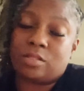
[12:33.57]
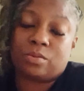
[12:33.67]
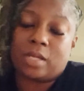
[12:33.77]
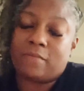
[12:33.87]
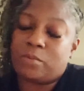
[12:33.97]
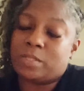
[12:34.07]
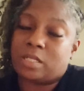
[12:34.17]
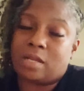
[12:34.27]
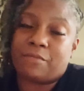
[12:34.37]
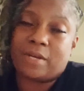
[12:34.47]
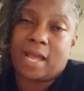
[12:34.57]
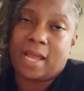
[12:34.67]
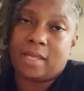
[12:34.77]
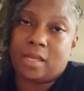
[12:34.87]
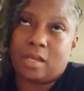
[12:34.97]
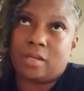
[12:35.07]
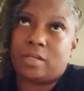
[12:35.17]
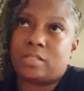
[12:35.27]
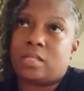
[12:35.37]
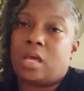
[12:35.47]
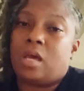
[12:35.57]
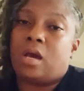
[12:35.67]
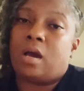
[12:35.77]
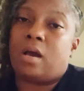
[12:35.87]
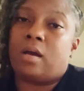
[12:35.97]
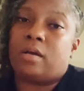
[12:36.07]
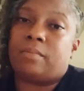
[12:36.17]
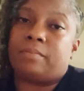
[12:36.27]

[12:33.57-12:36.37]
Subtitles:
Heavy was a club for 9 years. I